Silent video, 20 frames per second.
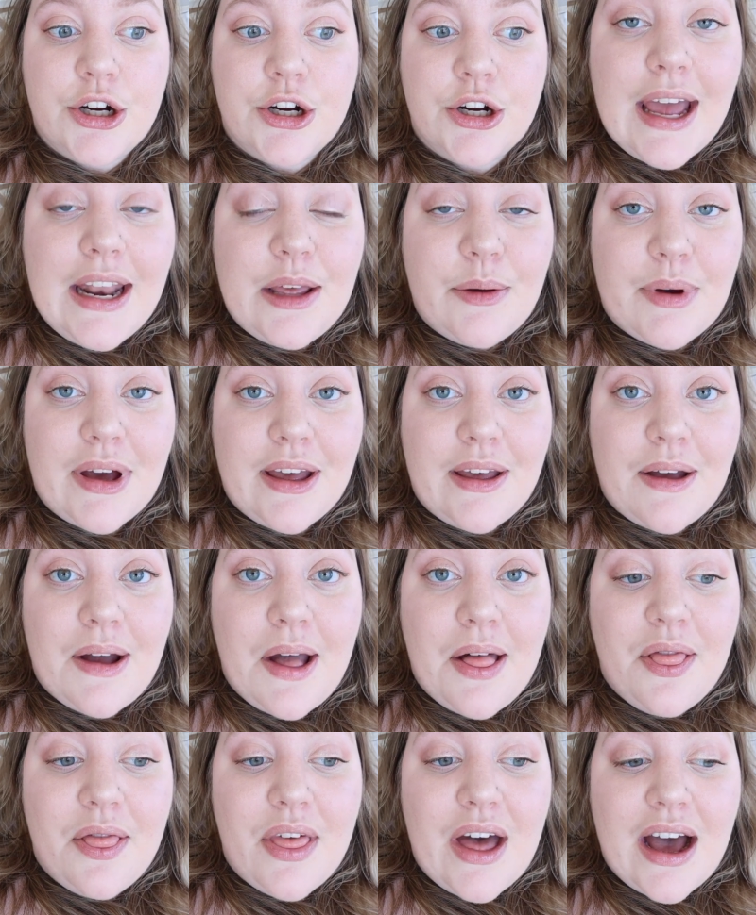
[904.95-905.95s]
Anyway,
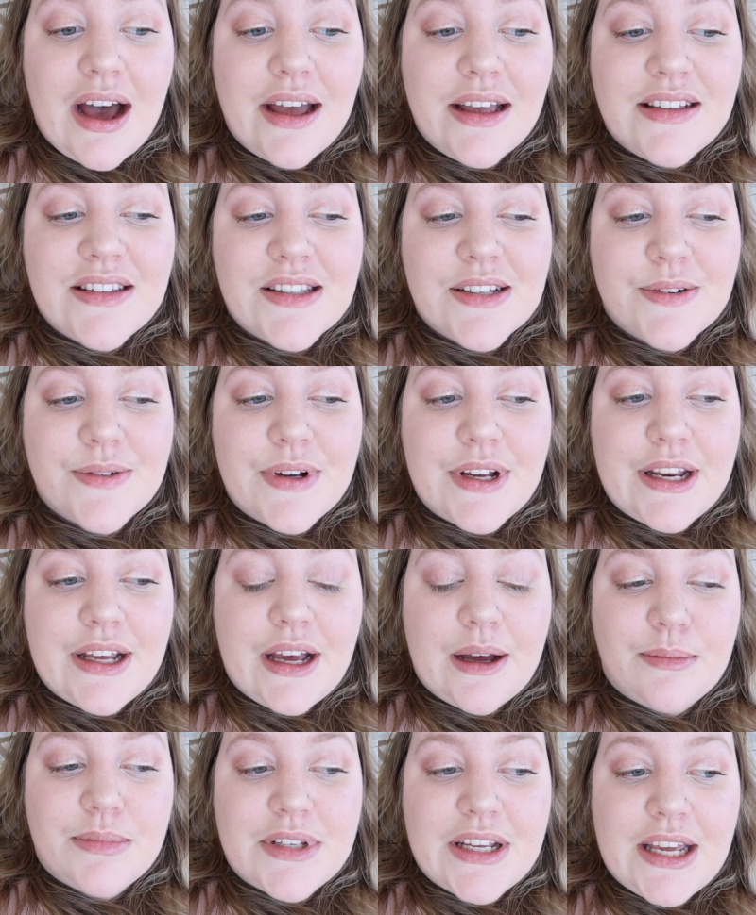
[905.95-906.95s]
that is the reading
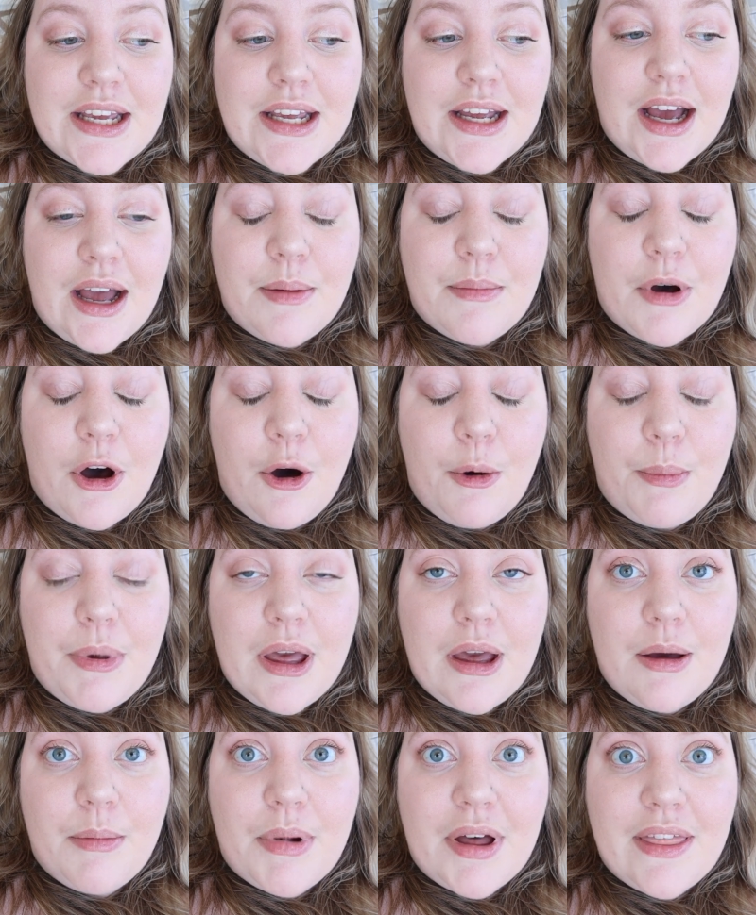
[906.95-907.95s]
update. I'm
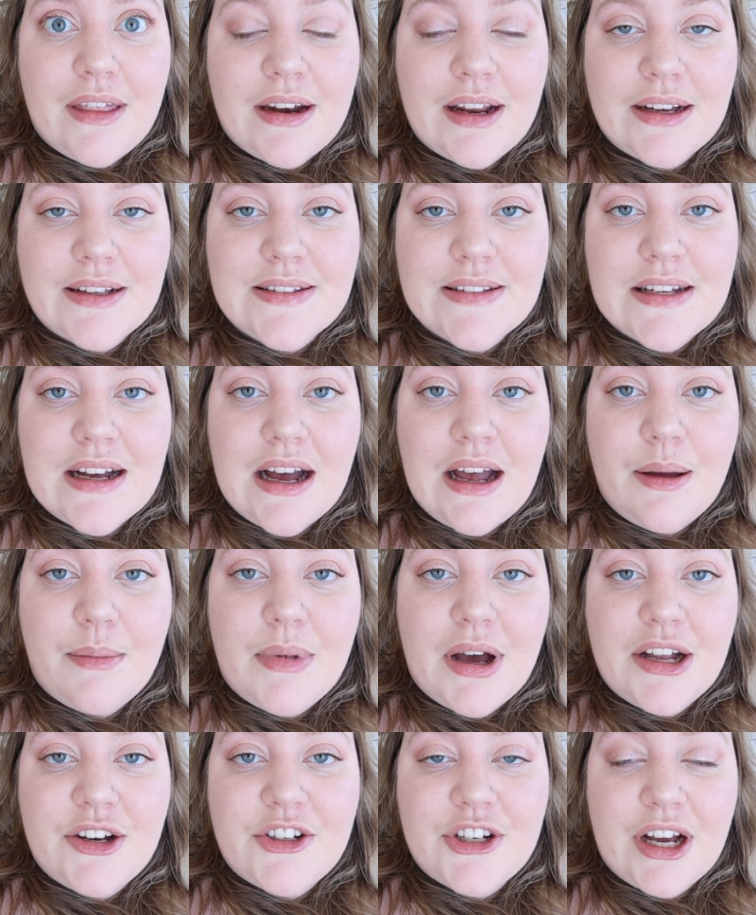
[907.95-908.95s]
hoping by the next time
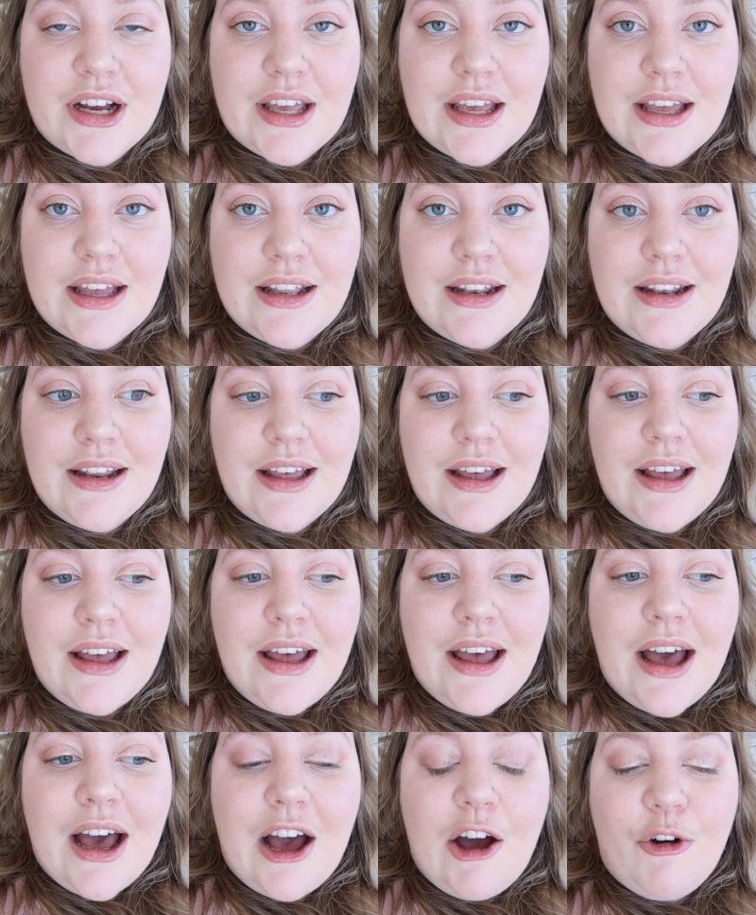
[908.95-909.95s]
I check in,
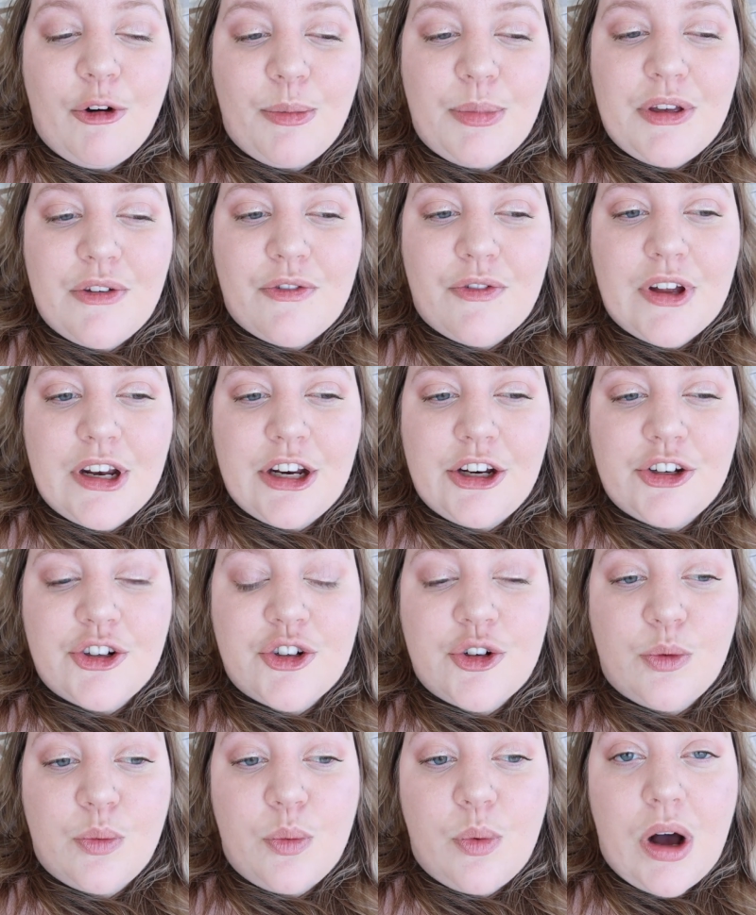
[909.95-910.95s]
I will be
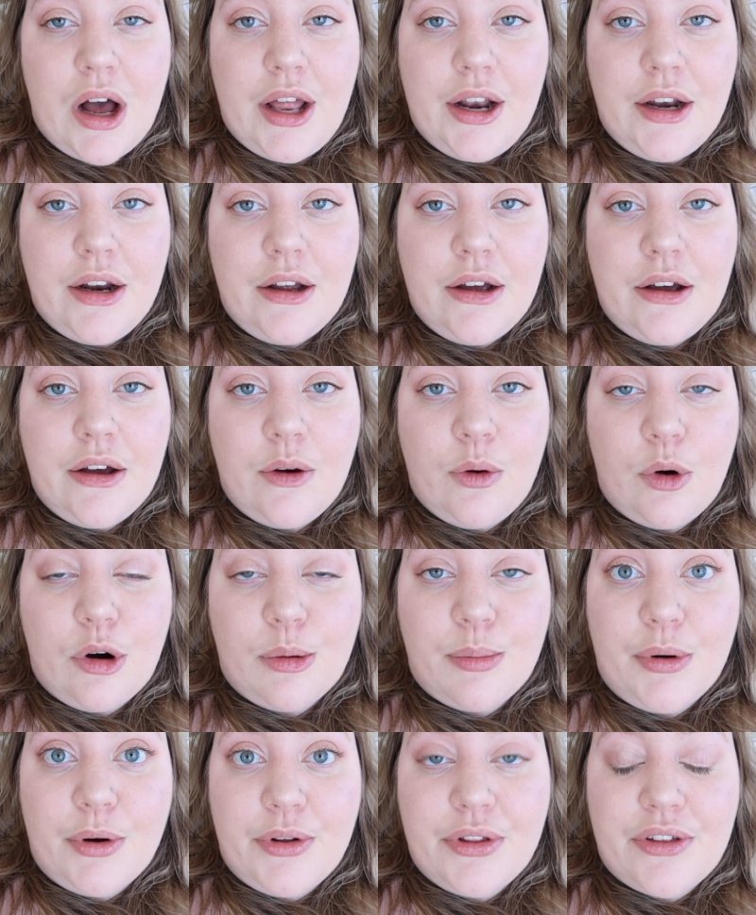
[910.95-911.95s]
finished one or
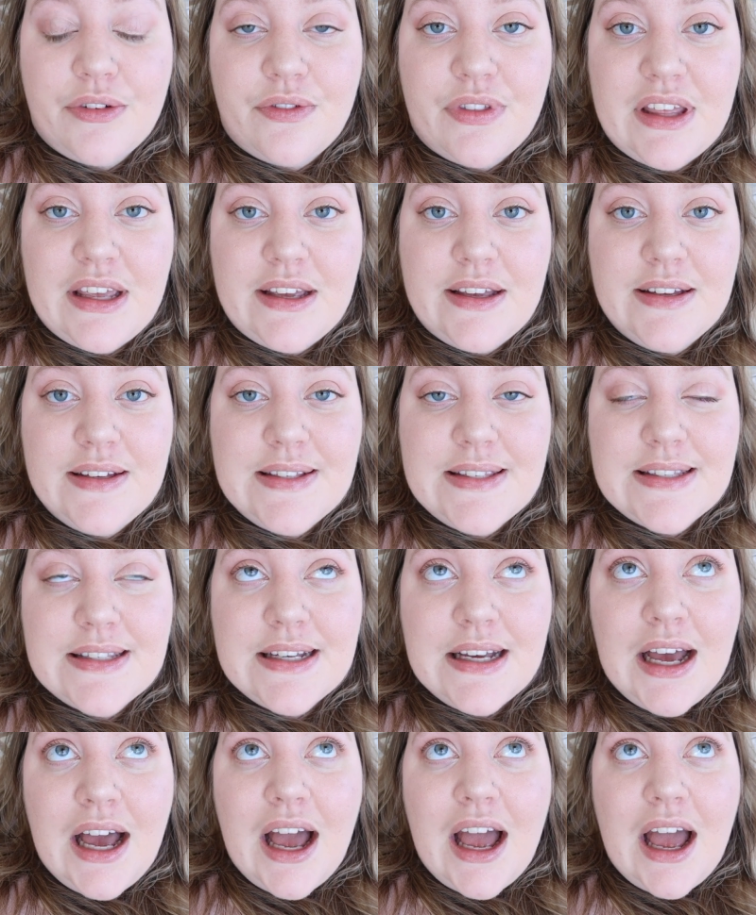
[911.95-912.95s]
both of these
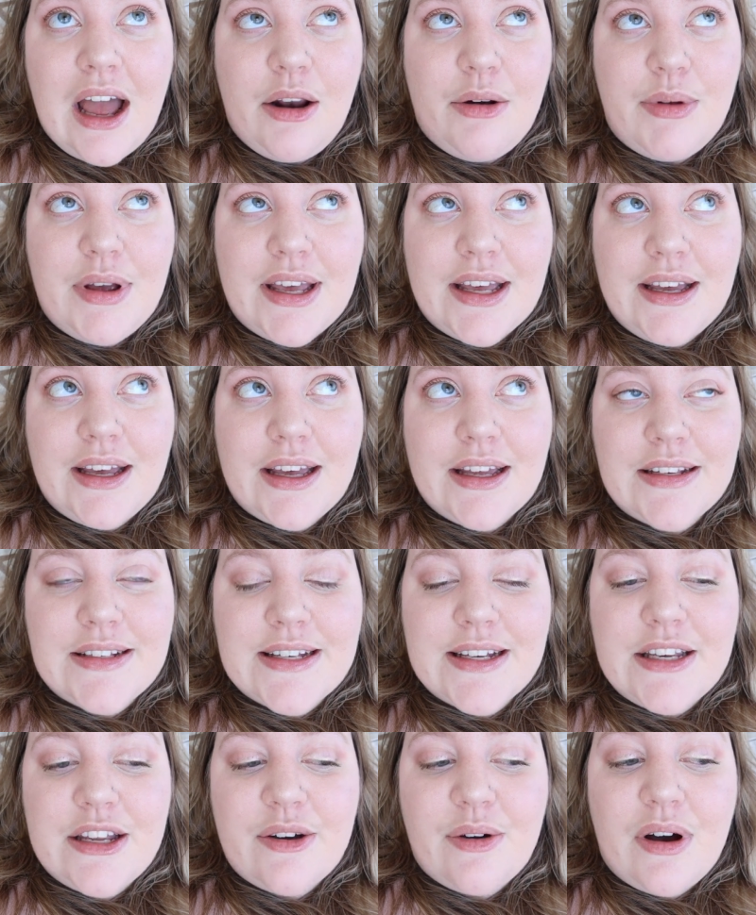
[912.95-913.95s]
and we can
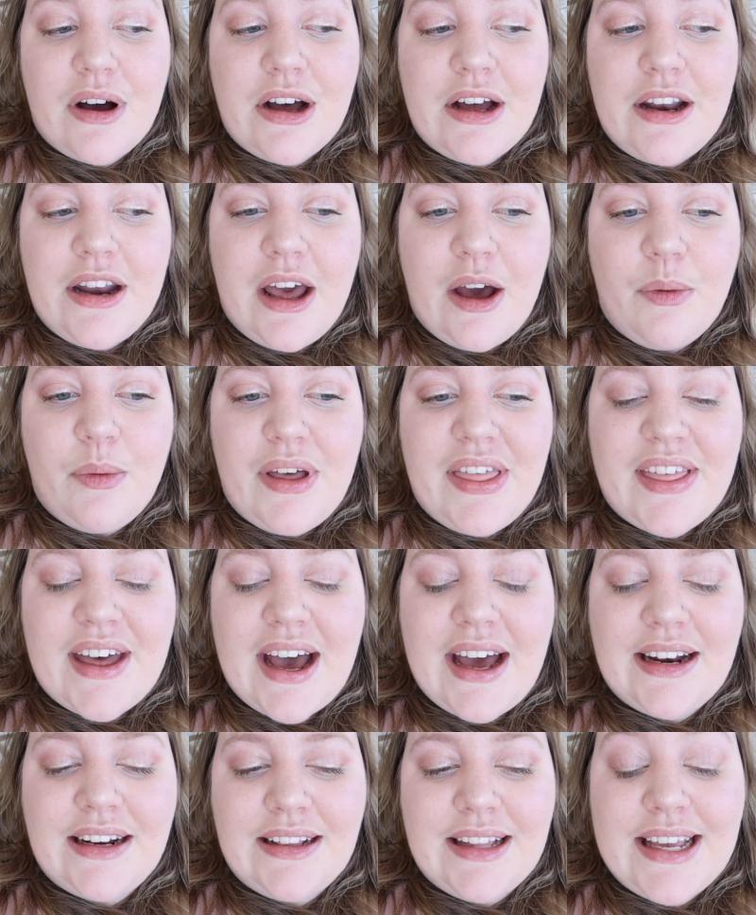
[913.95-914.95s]
continue on with
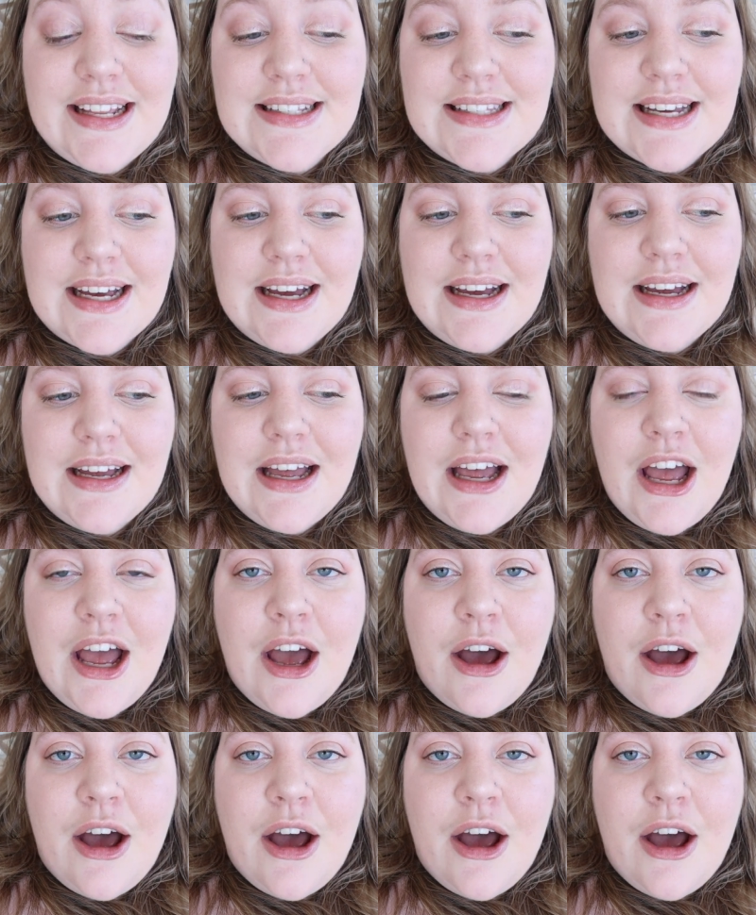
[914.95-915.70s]
Atalanta.